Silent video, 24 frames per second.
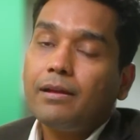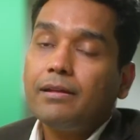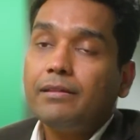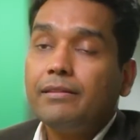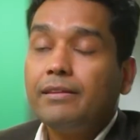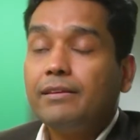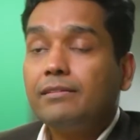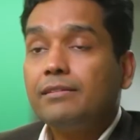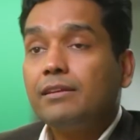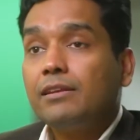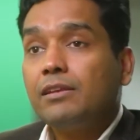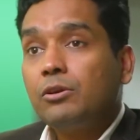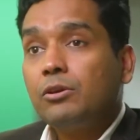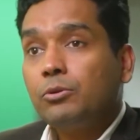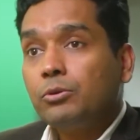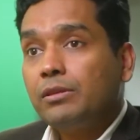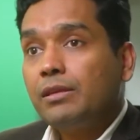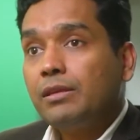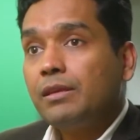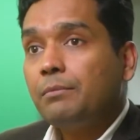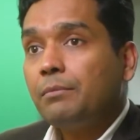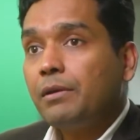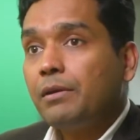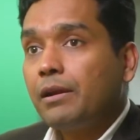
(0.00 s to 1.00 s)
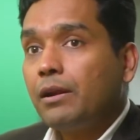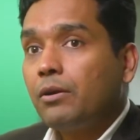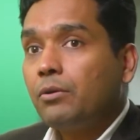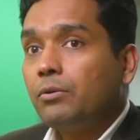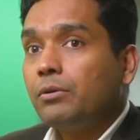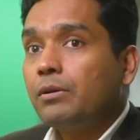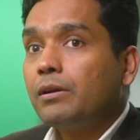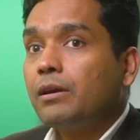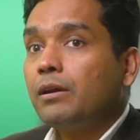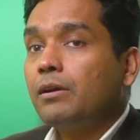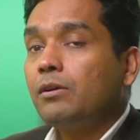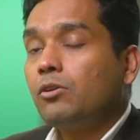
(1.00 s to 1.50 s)
There's a new theme
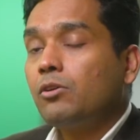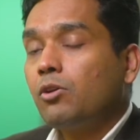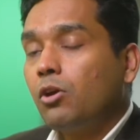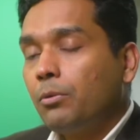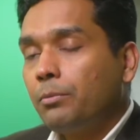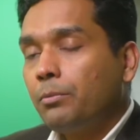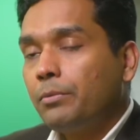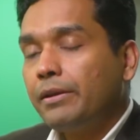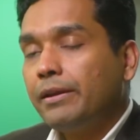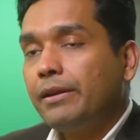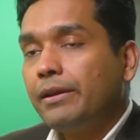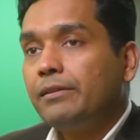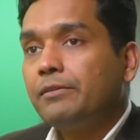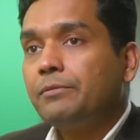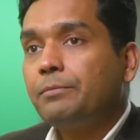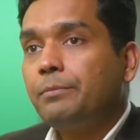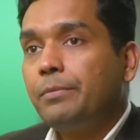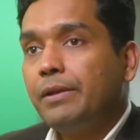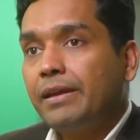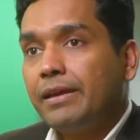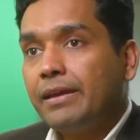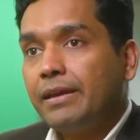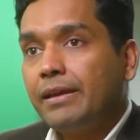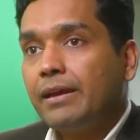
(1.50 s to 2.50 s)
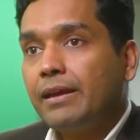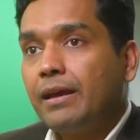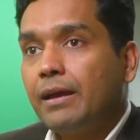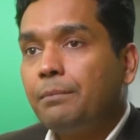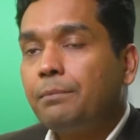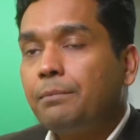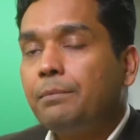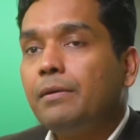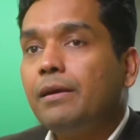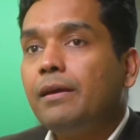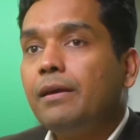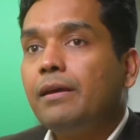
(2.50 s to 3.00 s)
around conglomerates breaking
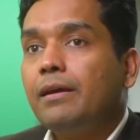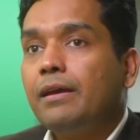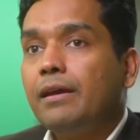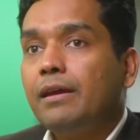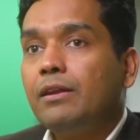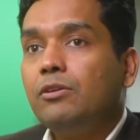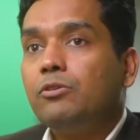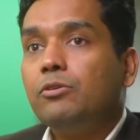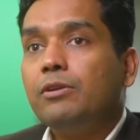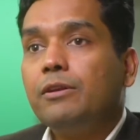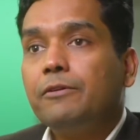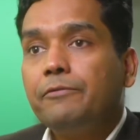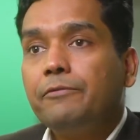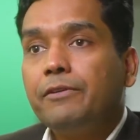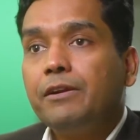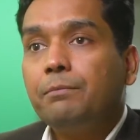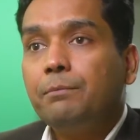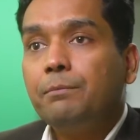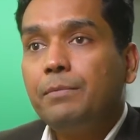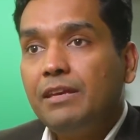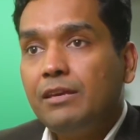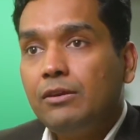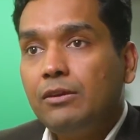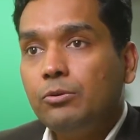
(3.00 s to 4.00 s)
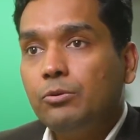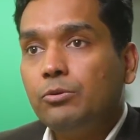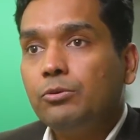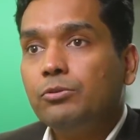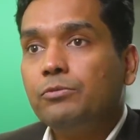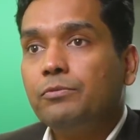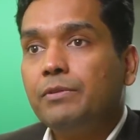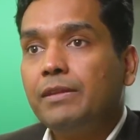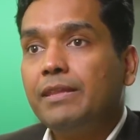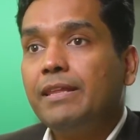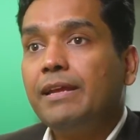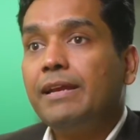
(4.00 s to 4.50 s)
up into different
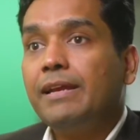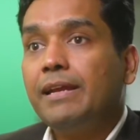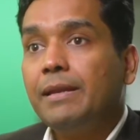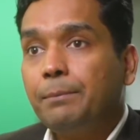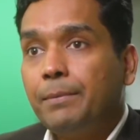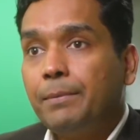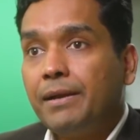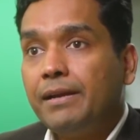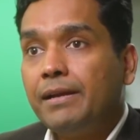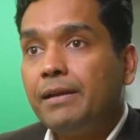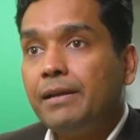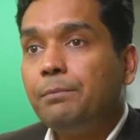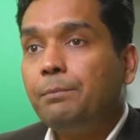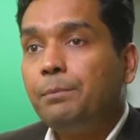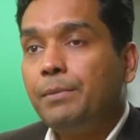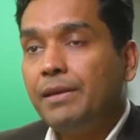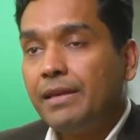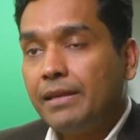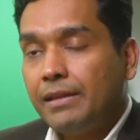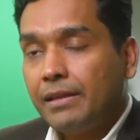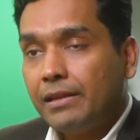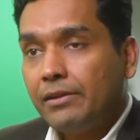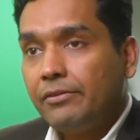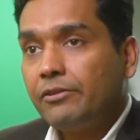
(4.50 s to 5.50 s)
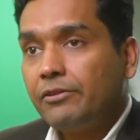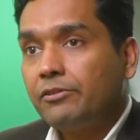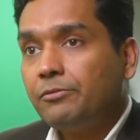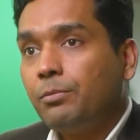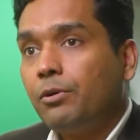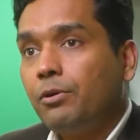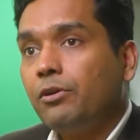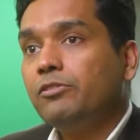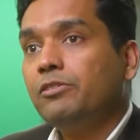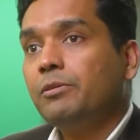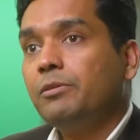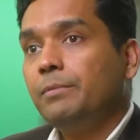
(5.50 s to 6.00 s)
BUs with independent P&L
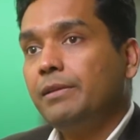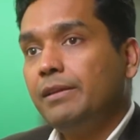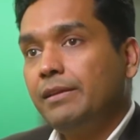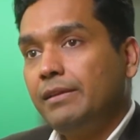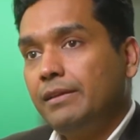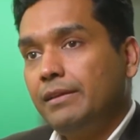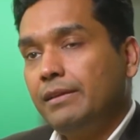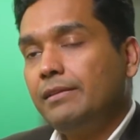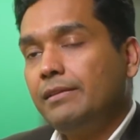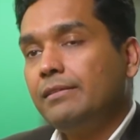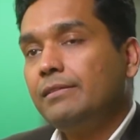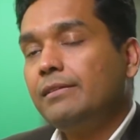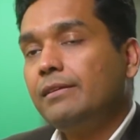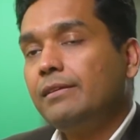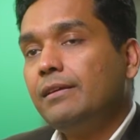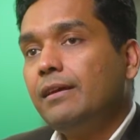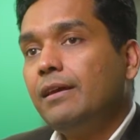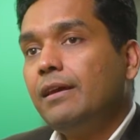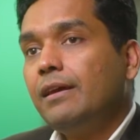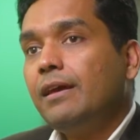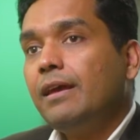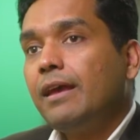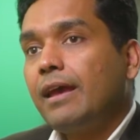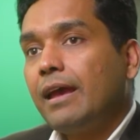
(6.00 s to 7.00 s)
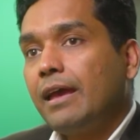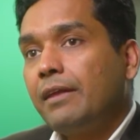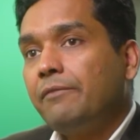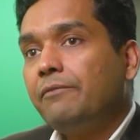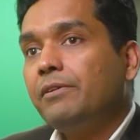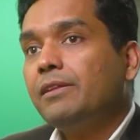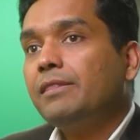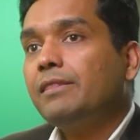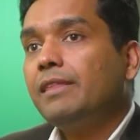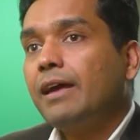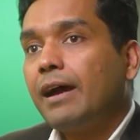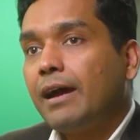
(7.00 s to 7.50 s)
responsibilities. And
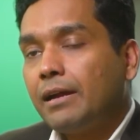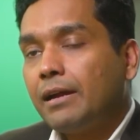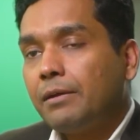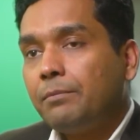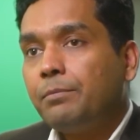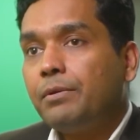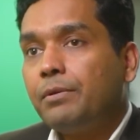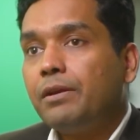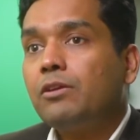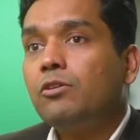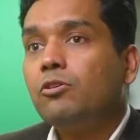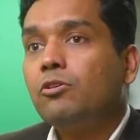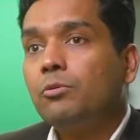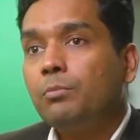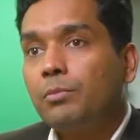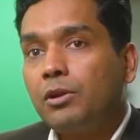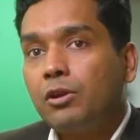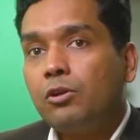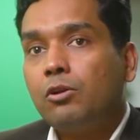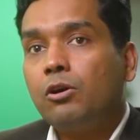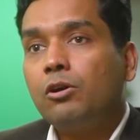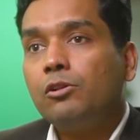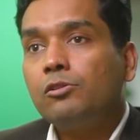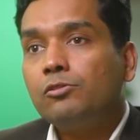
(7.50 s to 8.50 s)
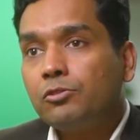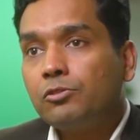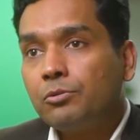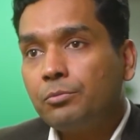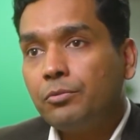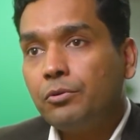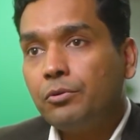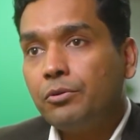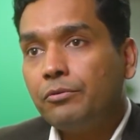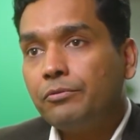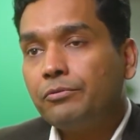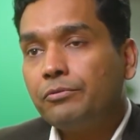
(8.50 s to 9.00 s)
with that, procurement also
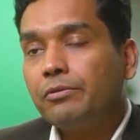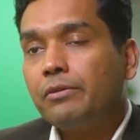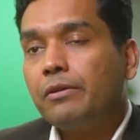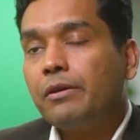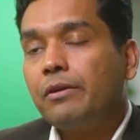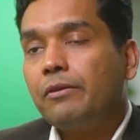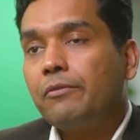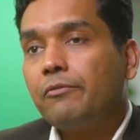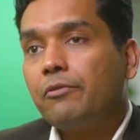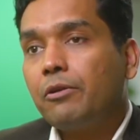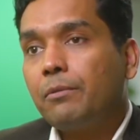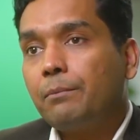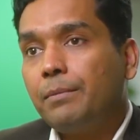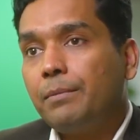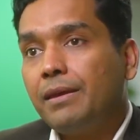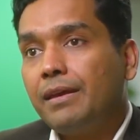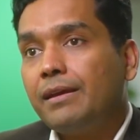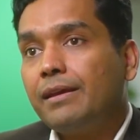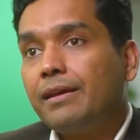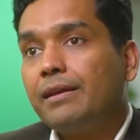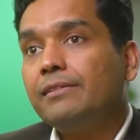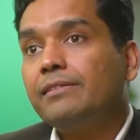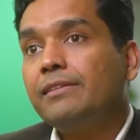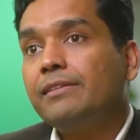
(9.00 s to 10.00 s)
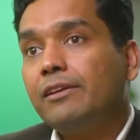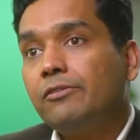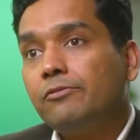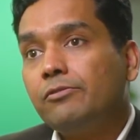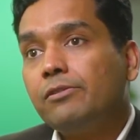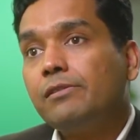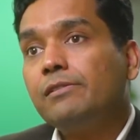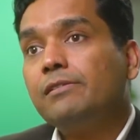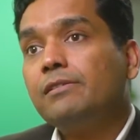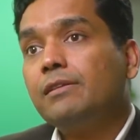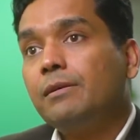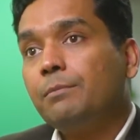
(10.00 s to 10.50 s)
moves from being a
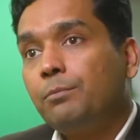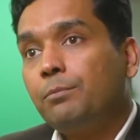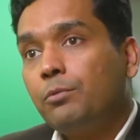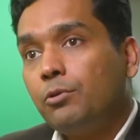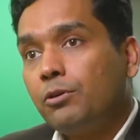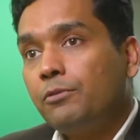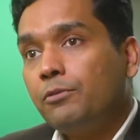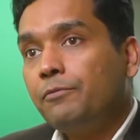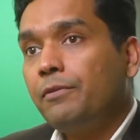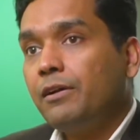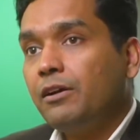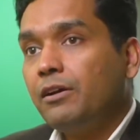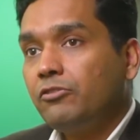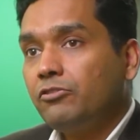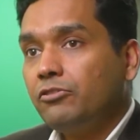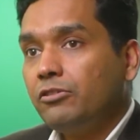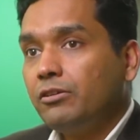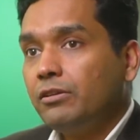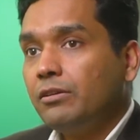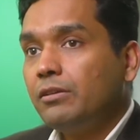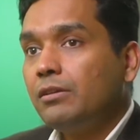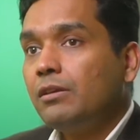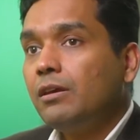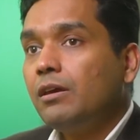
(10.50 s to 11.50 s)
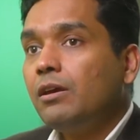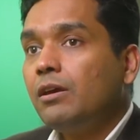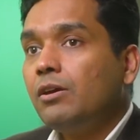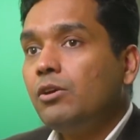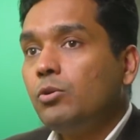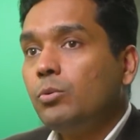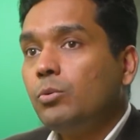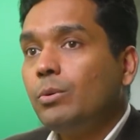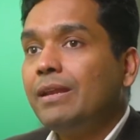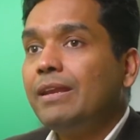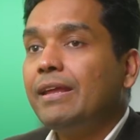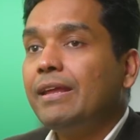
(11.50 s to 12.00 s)
central support function
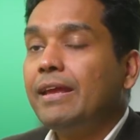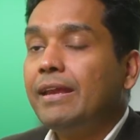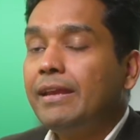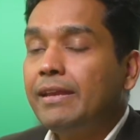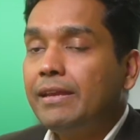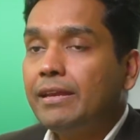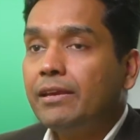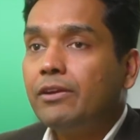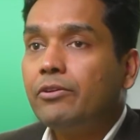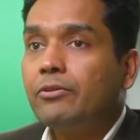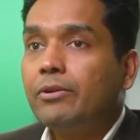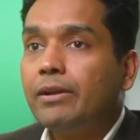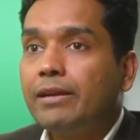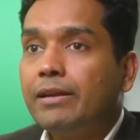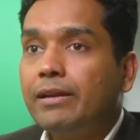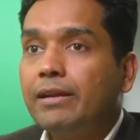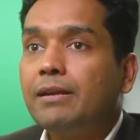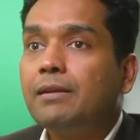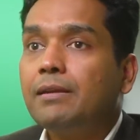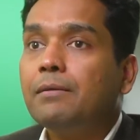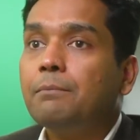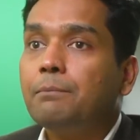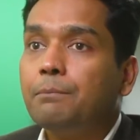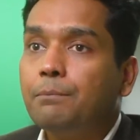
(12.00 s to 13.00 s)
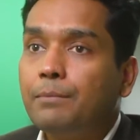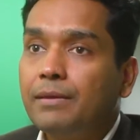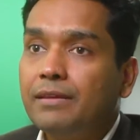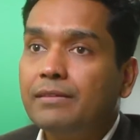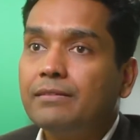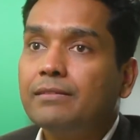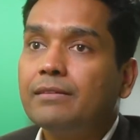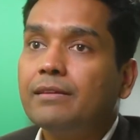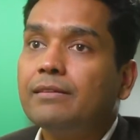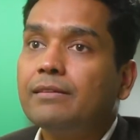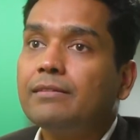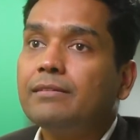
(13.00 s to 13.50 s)
to an integrated
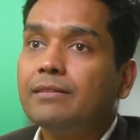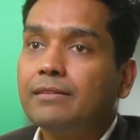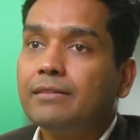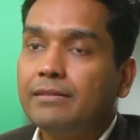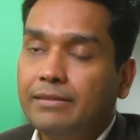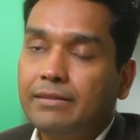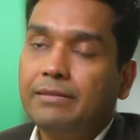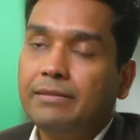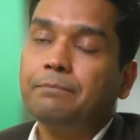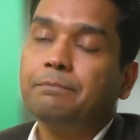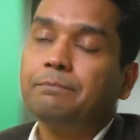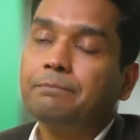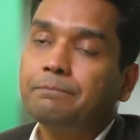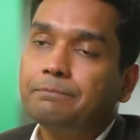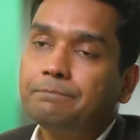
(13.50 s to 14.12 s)
business team.